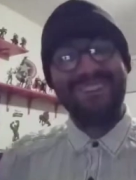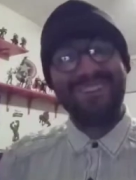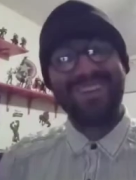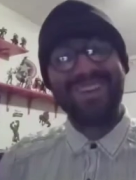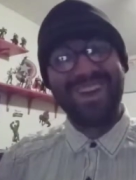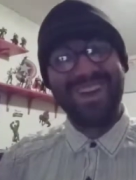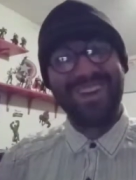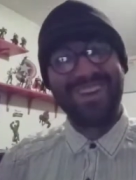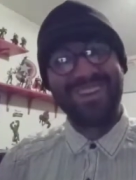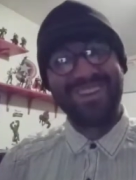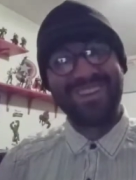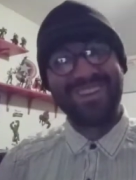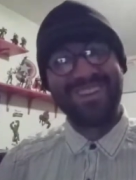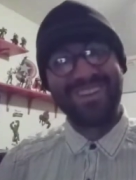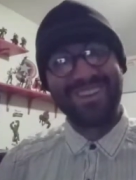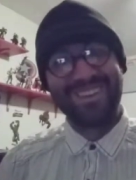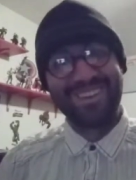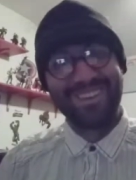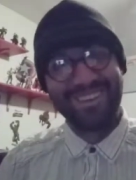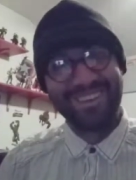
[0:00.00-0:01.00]
Okay,
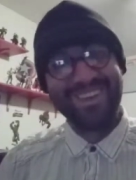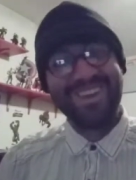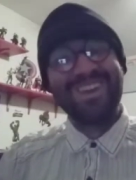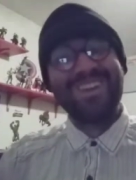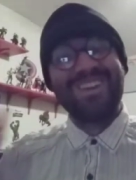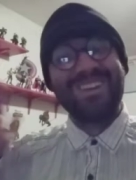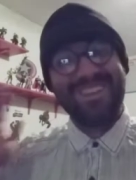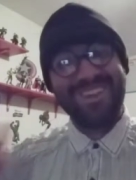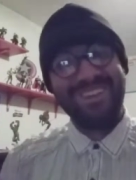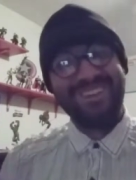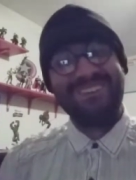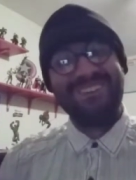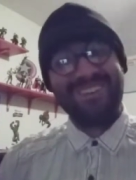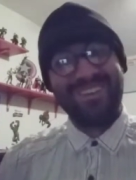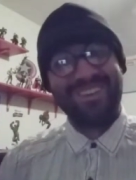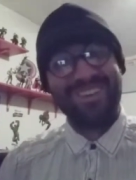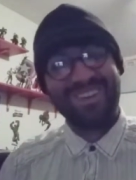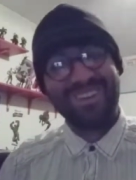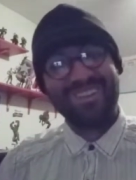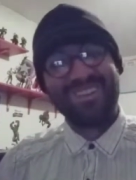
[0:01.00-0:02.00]
sure.
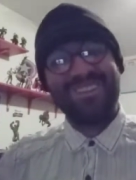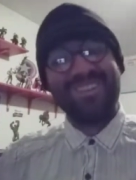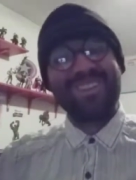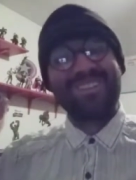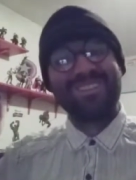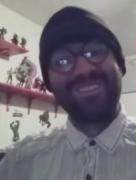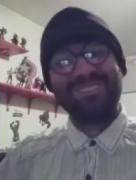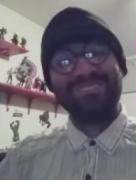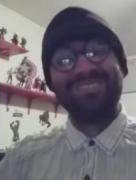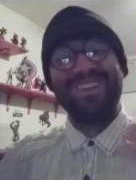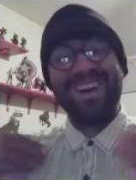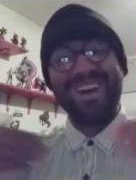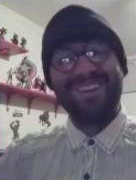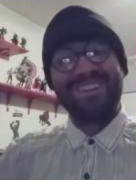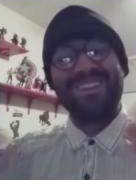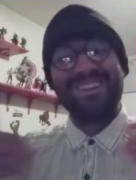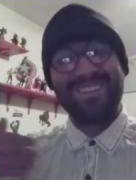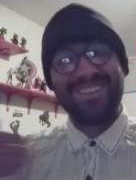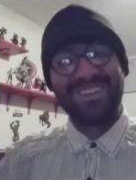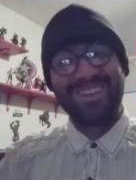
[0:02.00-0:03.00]
Nerdly has always been my
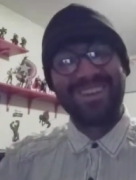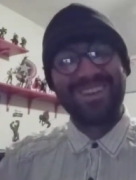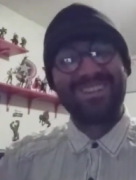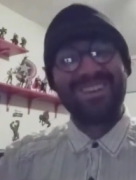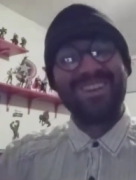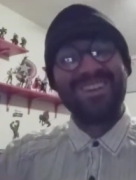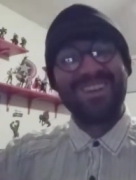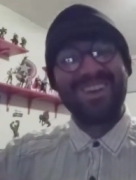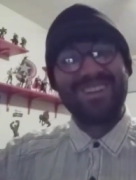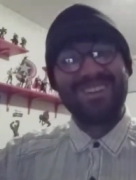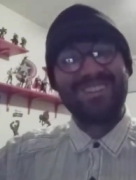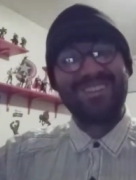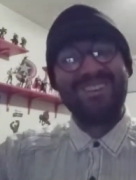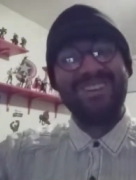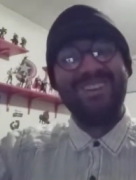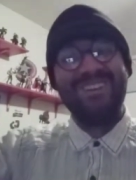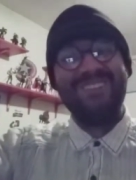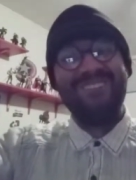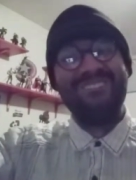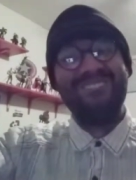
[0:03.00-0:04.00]
haircut on our
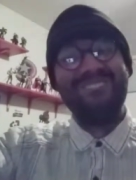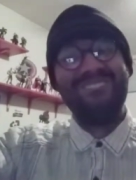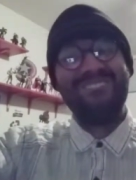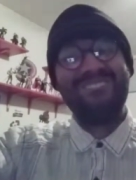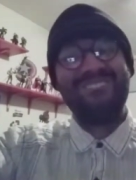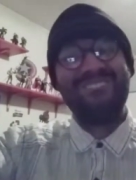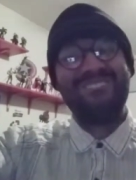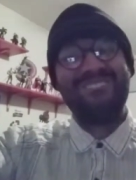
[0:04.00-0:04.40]
show.